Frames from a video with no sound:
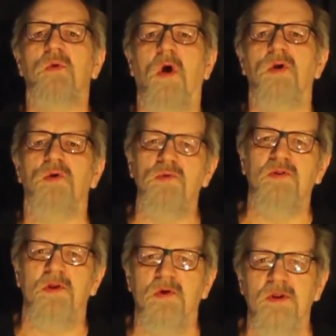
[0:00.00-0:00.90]
our new
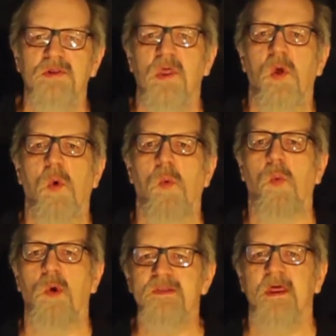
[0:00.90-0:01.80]
series,
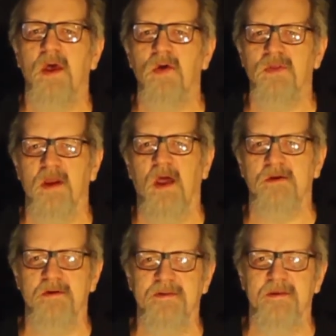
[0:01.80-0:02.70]
What the Hell Did I
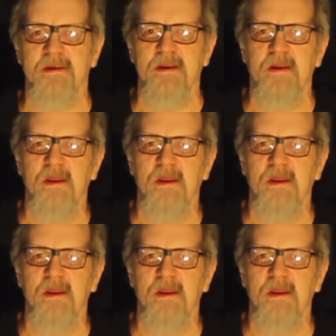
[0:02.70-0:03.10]
Just See?